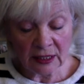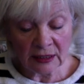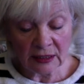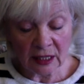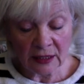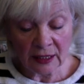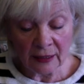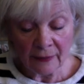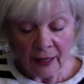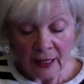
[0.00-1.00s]
study,
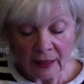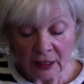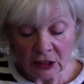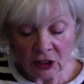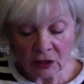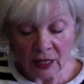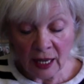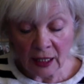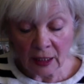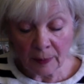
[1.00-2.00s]
they showed that
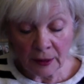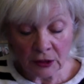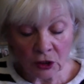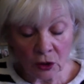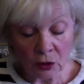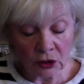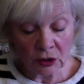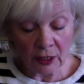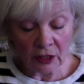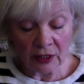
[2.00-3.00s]
acupuncture also
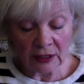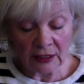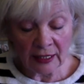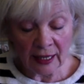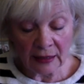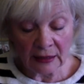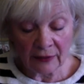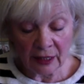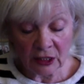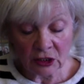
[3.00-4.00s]
increases the
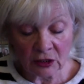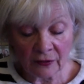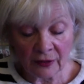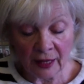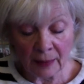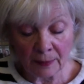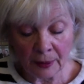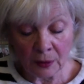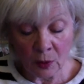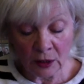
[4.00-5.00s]
activation of the
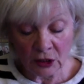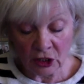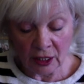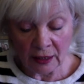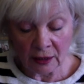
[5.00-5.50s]
MP1 gene,